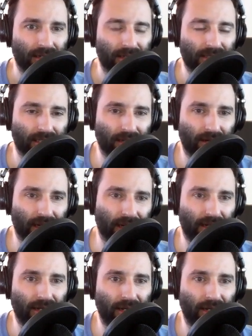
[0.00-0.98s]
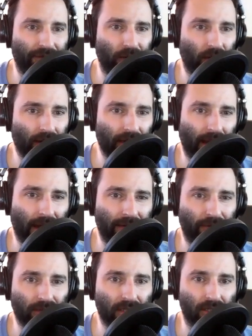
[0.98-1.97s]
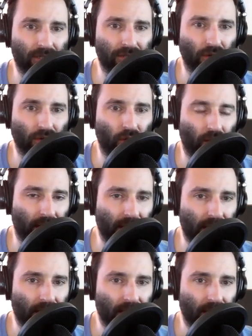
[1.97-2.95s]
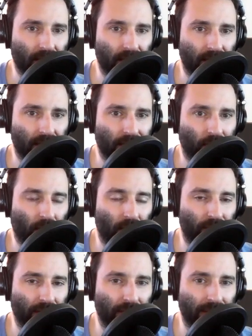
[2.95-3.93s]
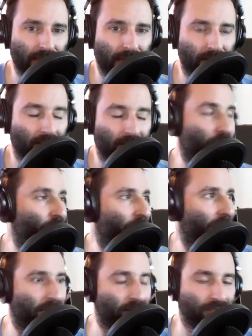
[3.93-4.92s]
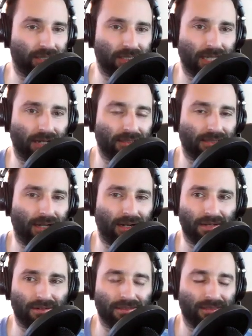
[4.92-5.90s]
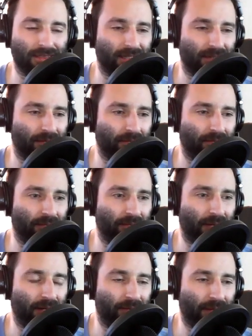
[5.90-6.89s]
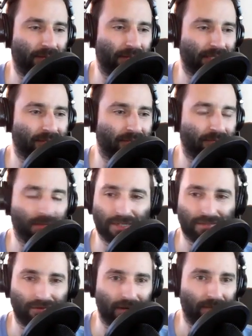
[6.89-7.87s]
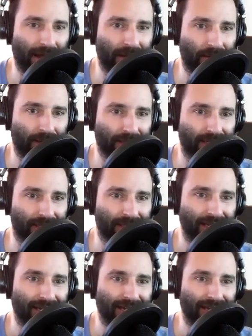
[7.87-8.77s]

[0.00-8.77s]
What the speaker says: Let's see right here. If your life was a story, what would it be titled? Oh my God, I was just talking to my best friend Matt about this.